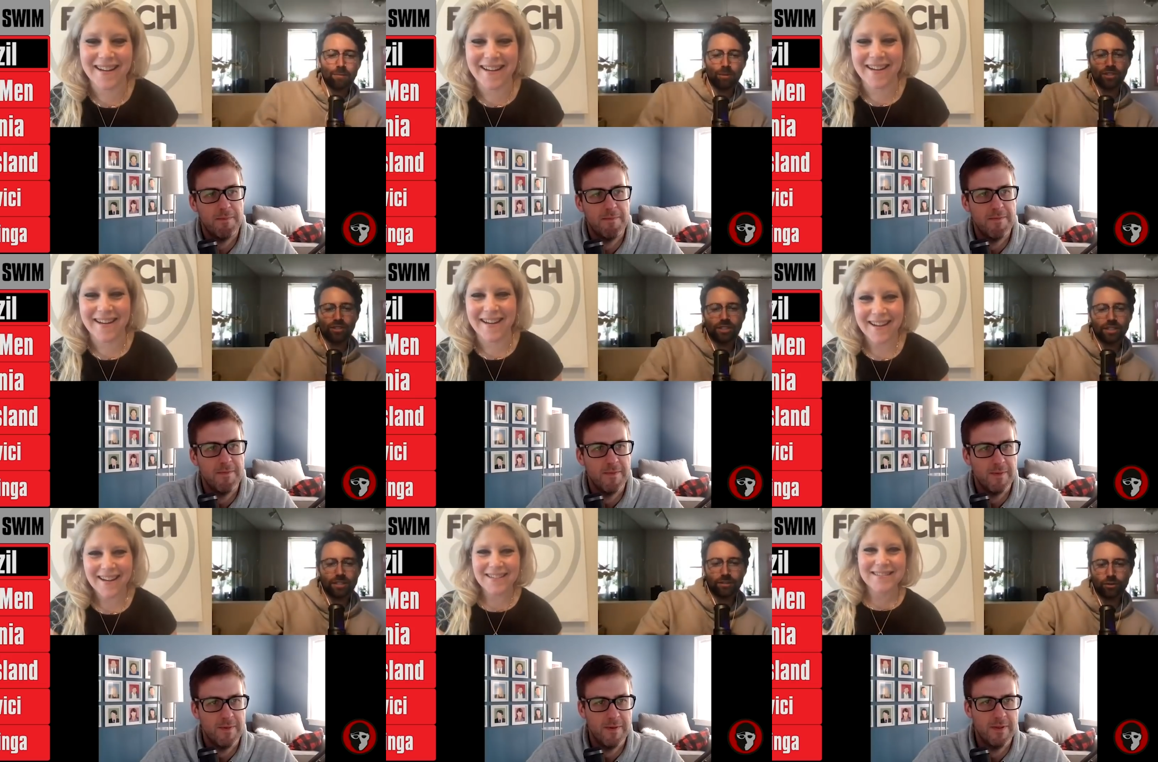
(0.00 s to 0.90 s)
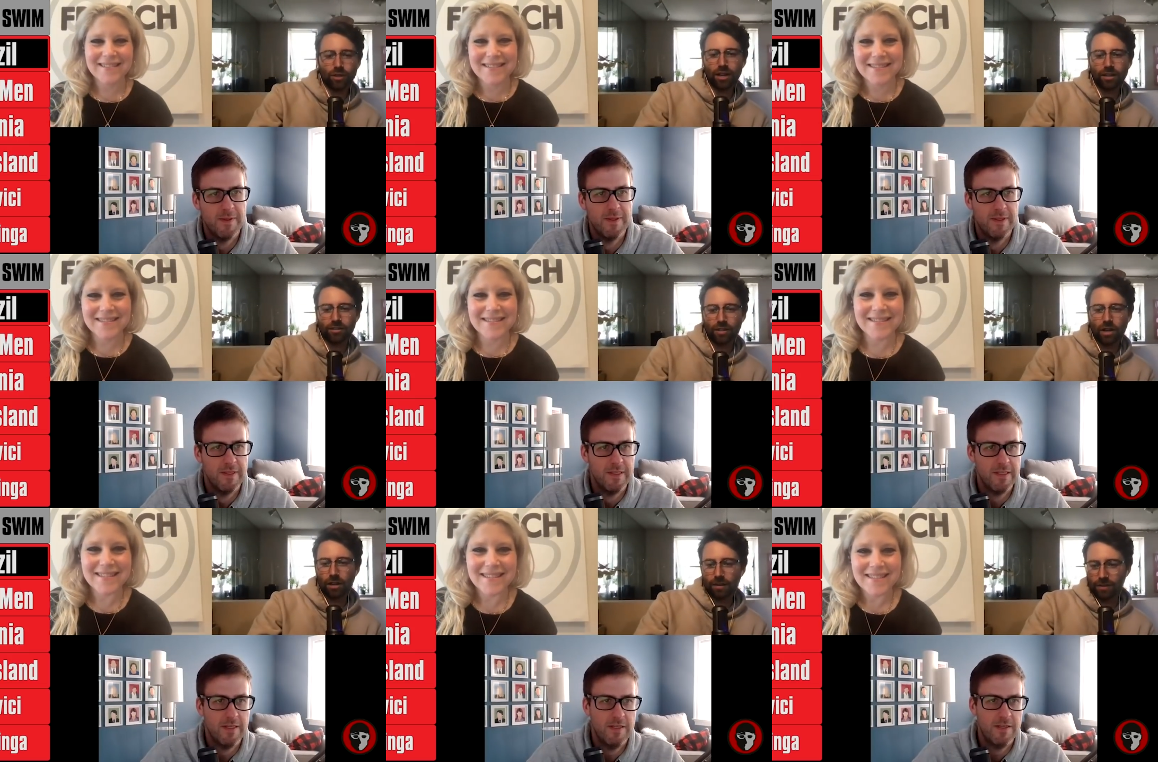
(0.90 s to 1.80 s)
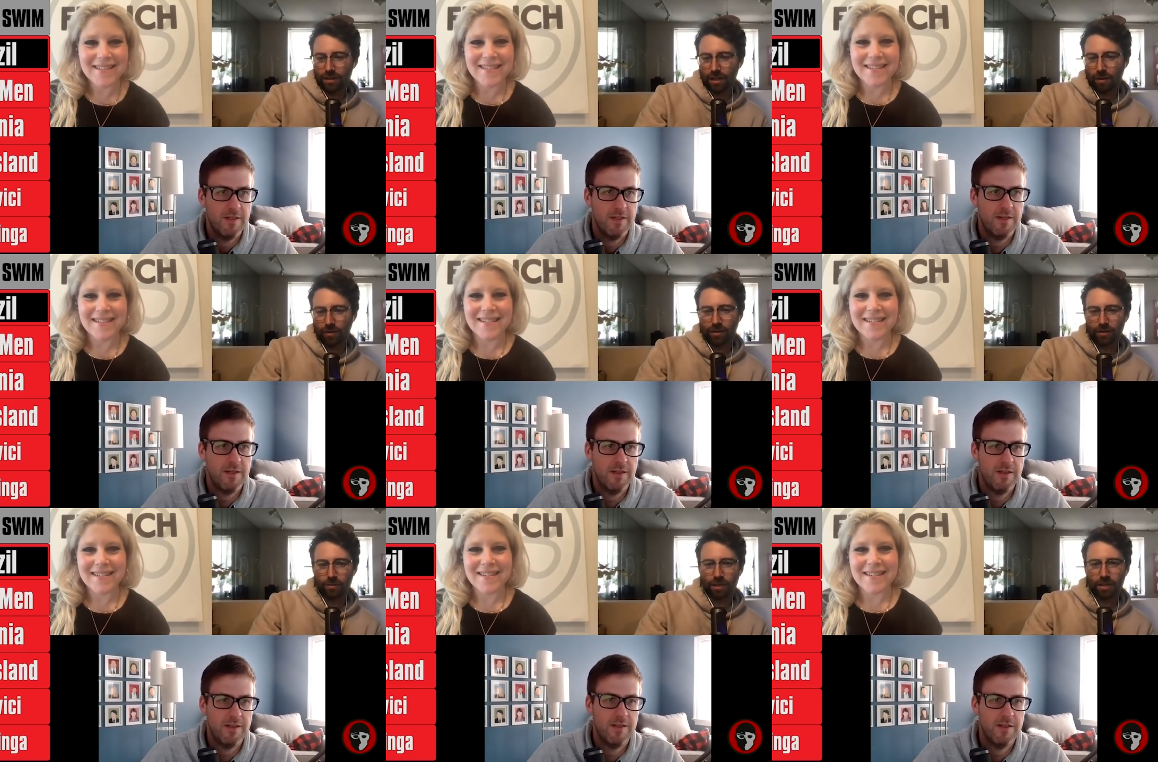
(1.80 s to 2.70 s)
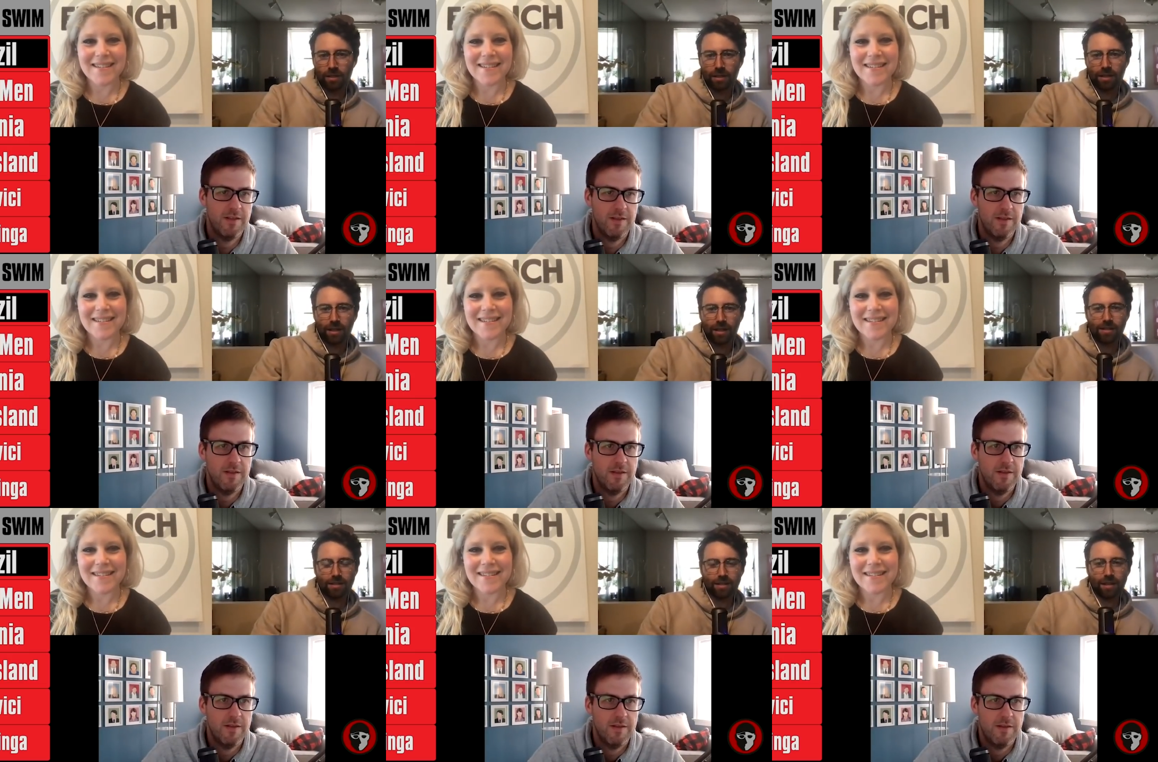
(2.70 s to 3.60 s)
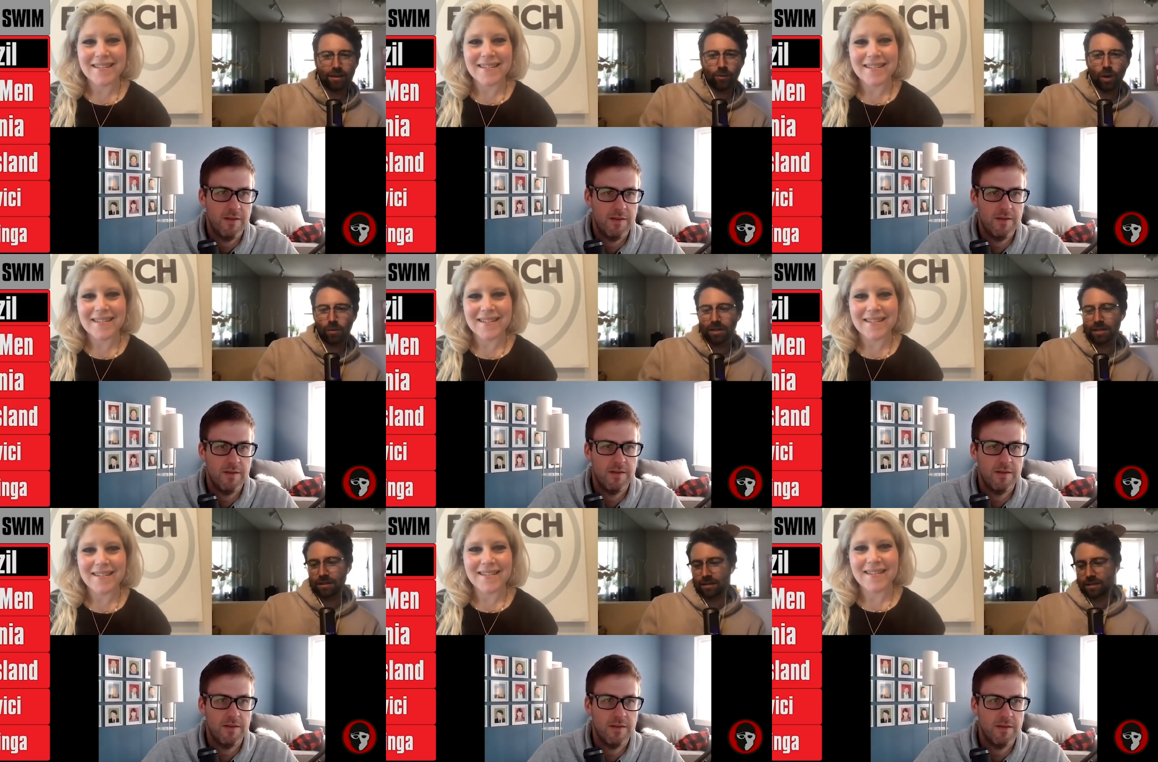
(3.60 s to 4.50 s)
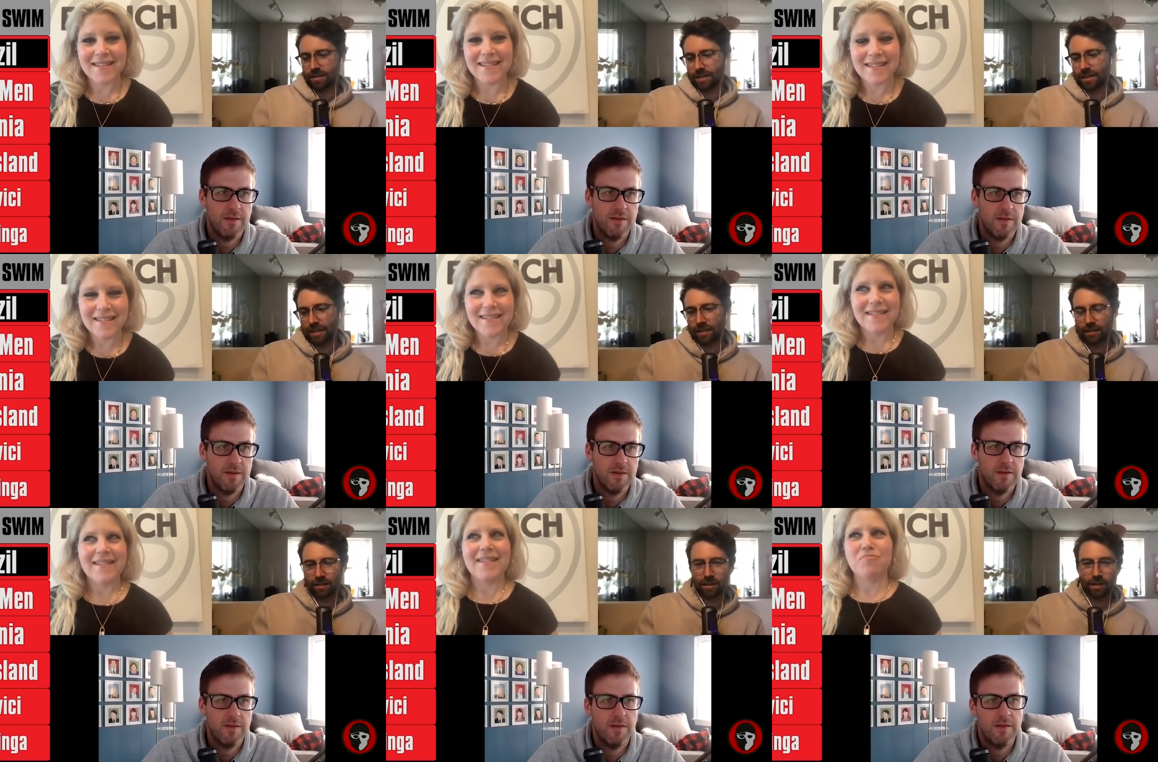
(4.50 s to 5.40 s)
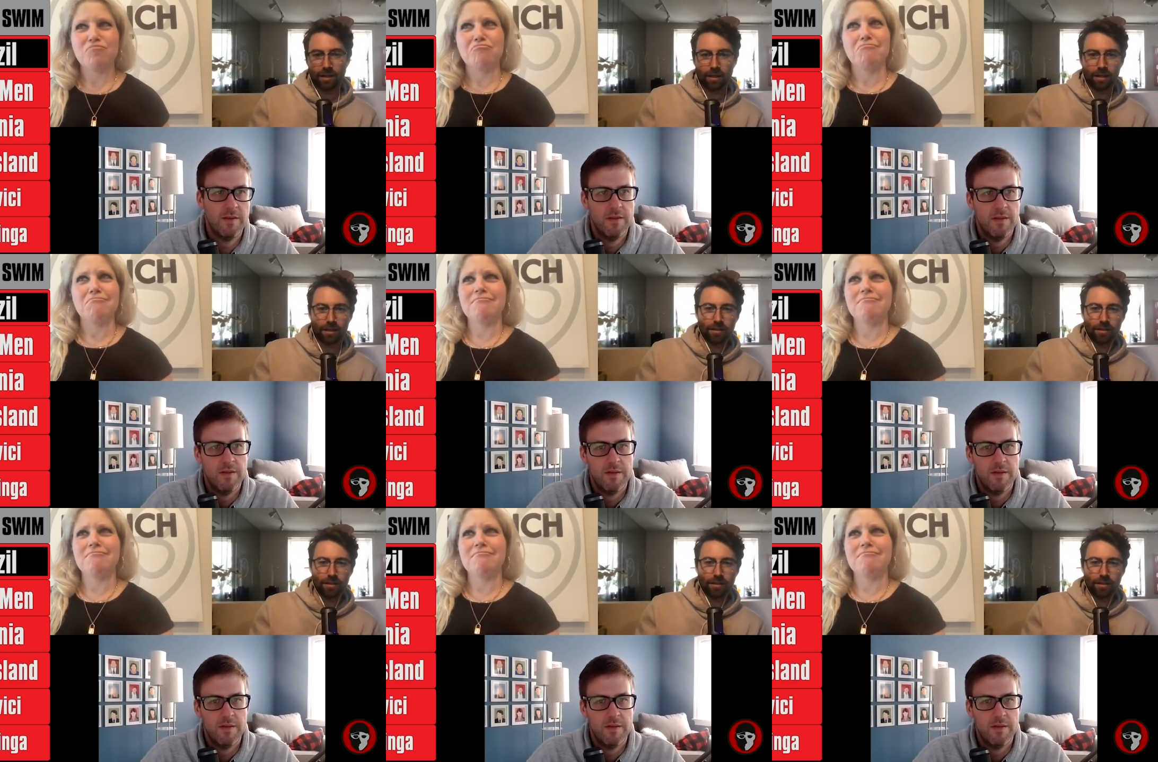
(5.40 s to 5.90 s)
Speaker 1: Brazilian trials. All I have to say about this meet is that while we didn't see uh,